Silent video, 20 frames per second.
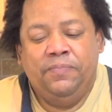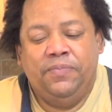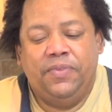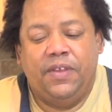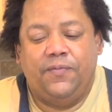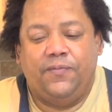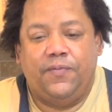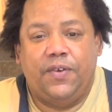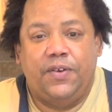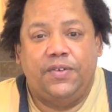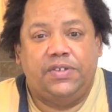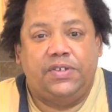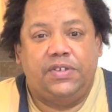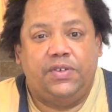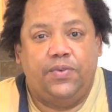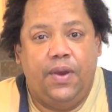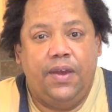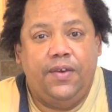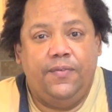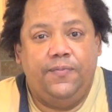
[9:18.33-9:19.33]
The first
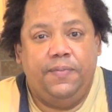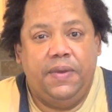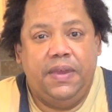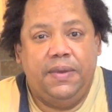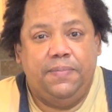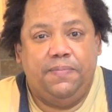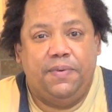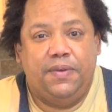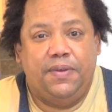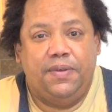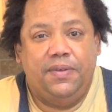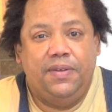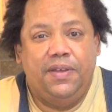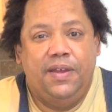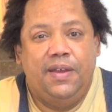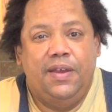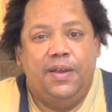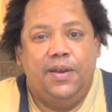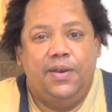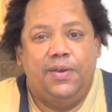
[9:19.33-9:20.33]
12 people
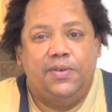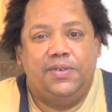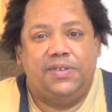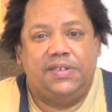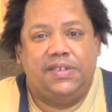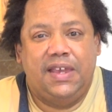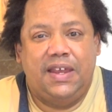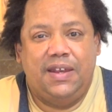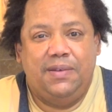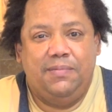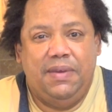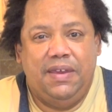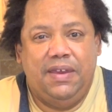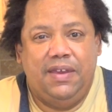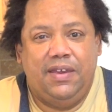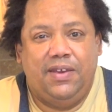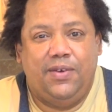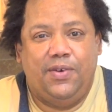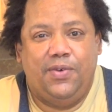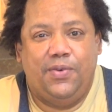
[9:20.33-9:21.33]
who send
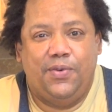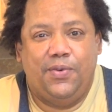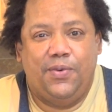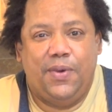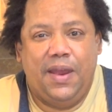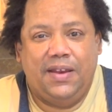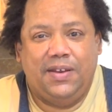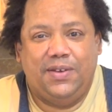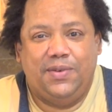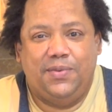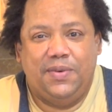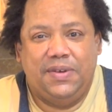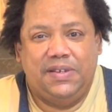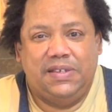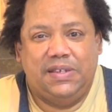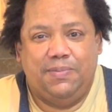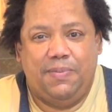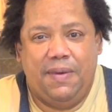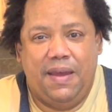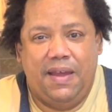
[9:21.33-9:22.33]
me correct
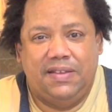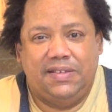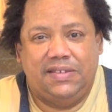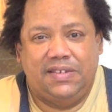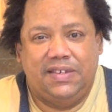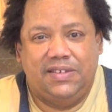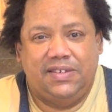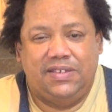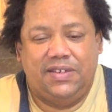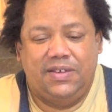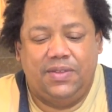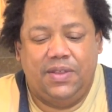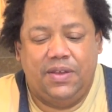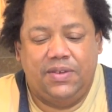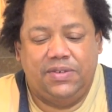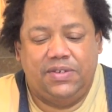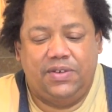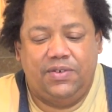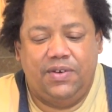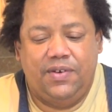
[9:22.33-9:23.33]
responses to
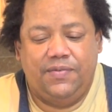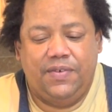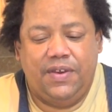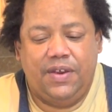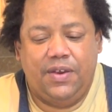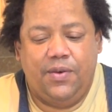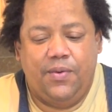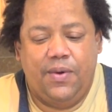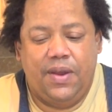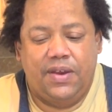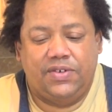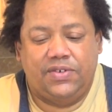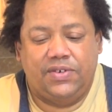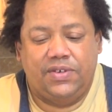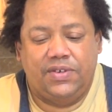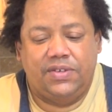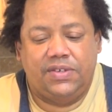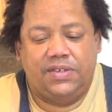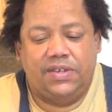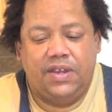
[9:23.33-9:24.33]
those trivia
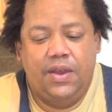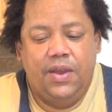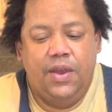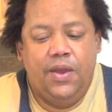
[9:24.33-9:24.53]
questions